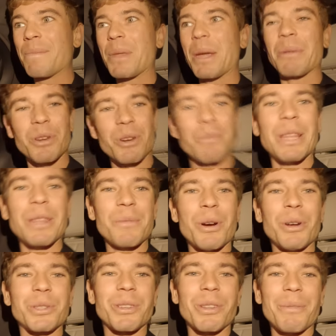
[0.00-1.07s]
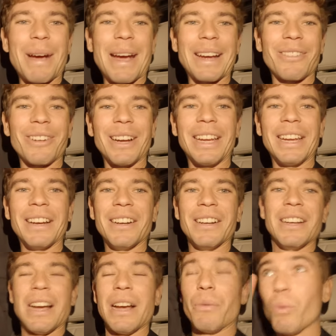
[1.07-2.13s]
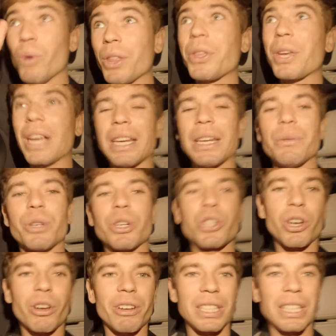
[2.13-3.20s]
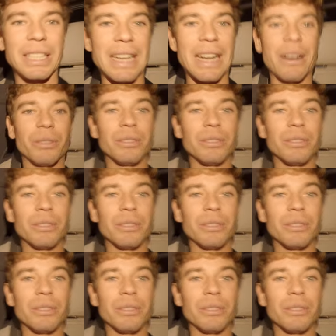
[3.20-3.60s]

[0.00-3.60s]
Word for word: i'm going to make the most of the back right here one thing i did want to show you is it's now